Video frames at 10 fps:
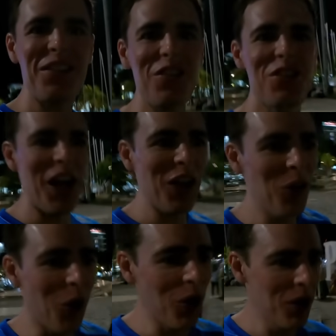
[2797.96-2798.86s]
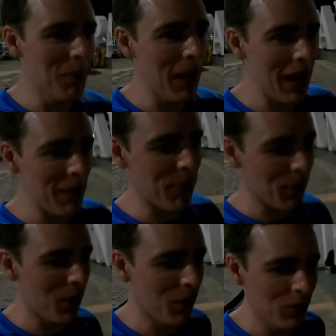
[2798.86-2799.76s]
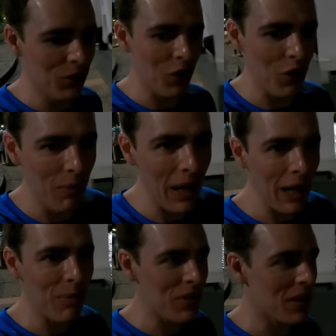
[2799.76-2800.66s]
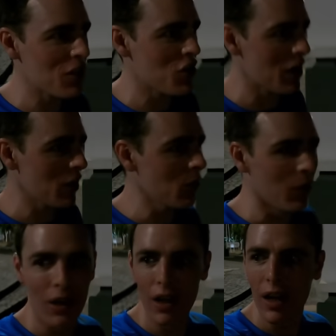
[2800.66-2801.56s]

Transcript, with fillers: this is yellow on the map, on Google Maps. It's yellow.